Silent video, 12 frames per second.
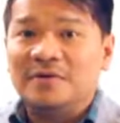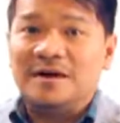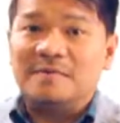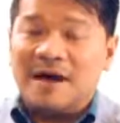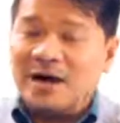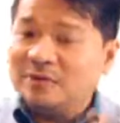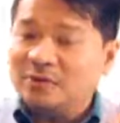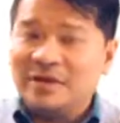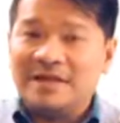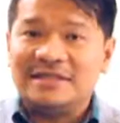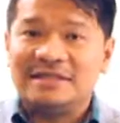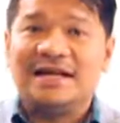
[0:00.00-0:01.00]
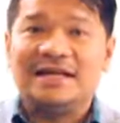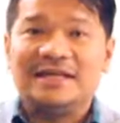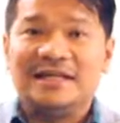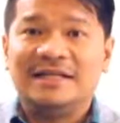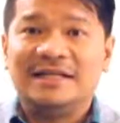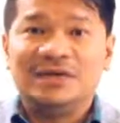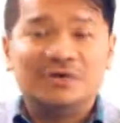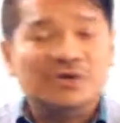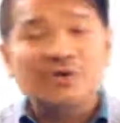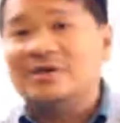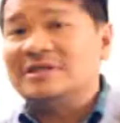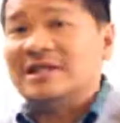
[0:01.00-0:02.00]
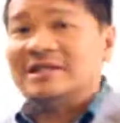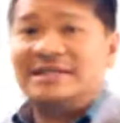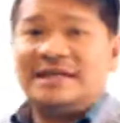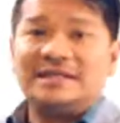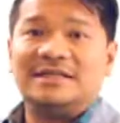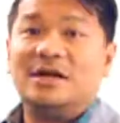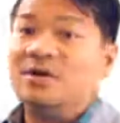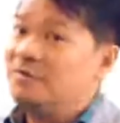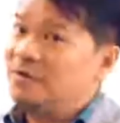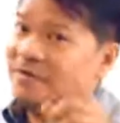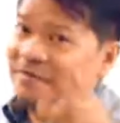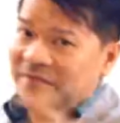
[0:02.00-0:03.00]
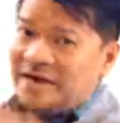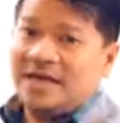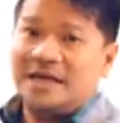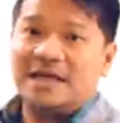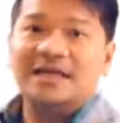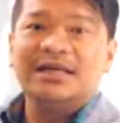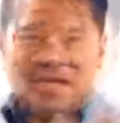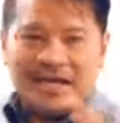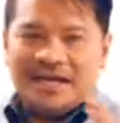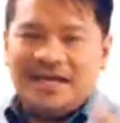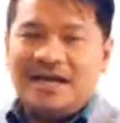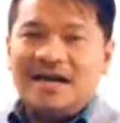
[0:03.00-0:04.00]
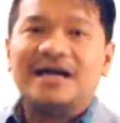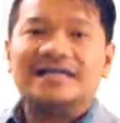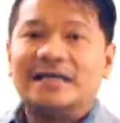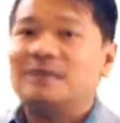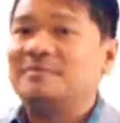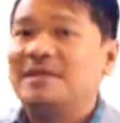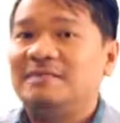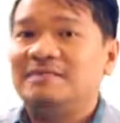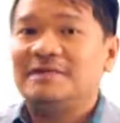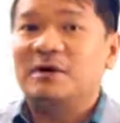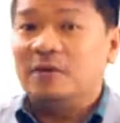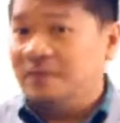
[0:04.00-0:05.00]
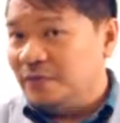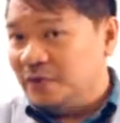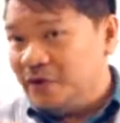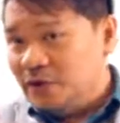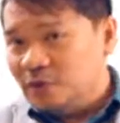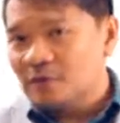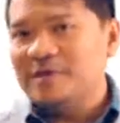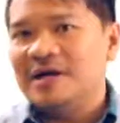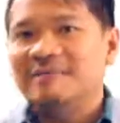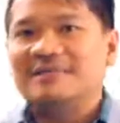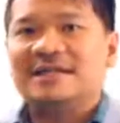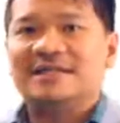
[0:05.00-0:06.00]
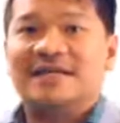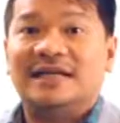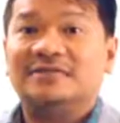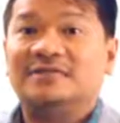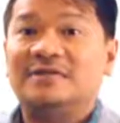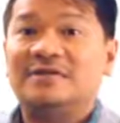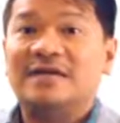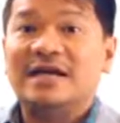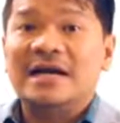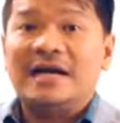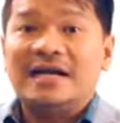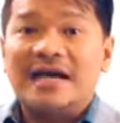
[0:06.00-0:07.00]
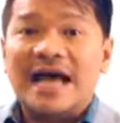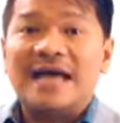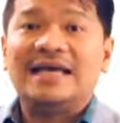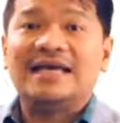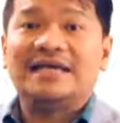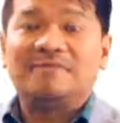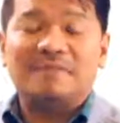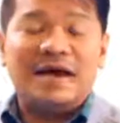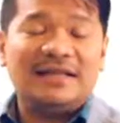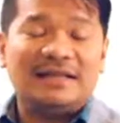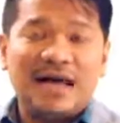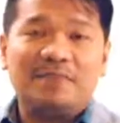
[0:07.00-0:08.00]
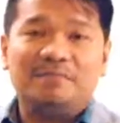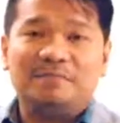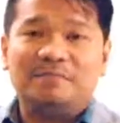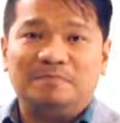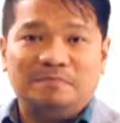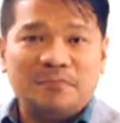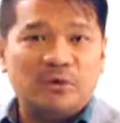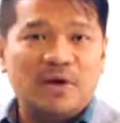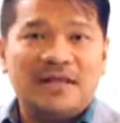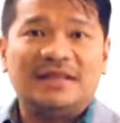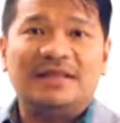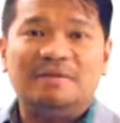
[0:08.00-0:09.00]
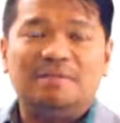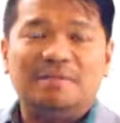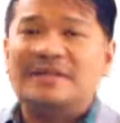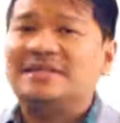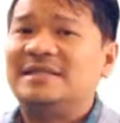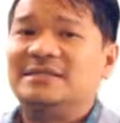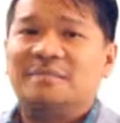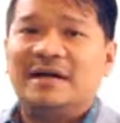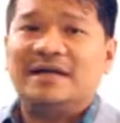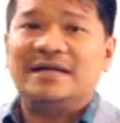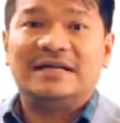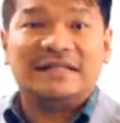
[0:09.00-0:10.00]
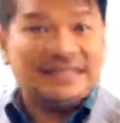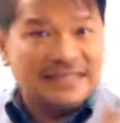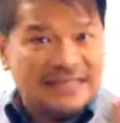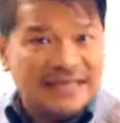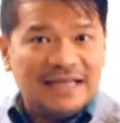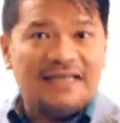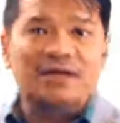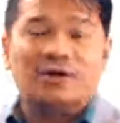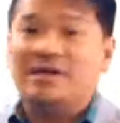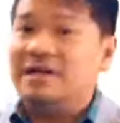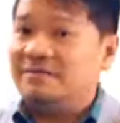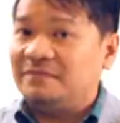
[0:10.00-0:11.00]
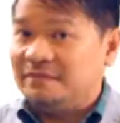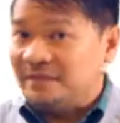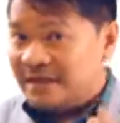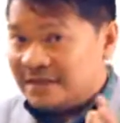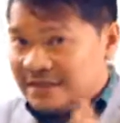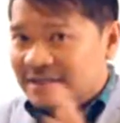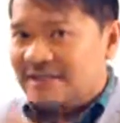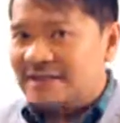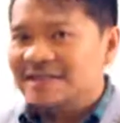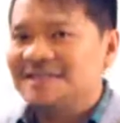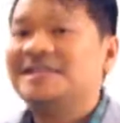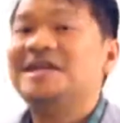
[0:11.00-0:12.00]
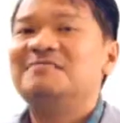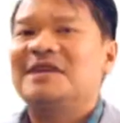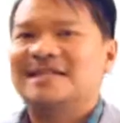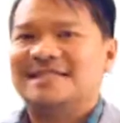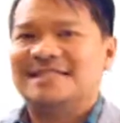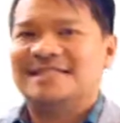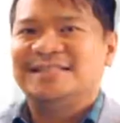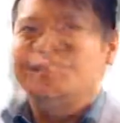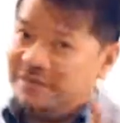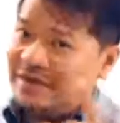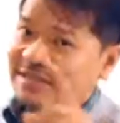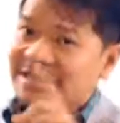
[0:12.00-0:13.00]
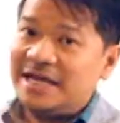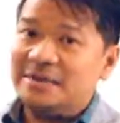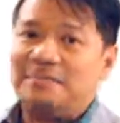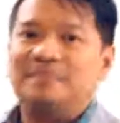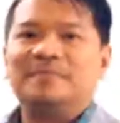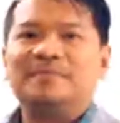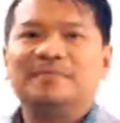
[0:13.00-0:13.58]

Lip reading: from how to get started to your success for free. Here are some tips for you to become successful like my top 20 business partners did on their first 3 months. First tip,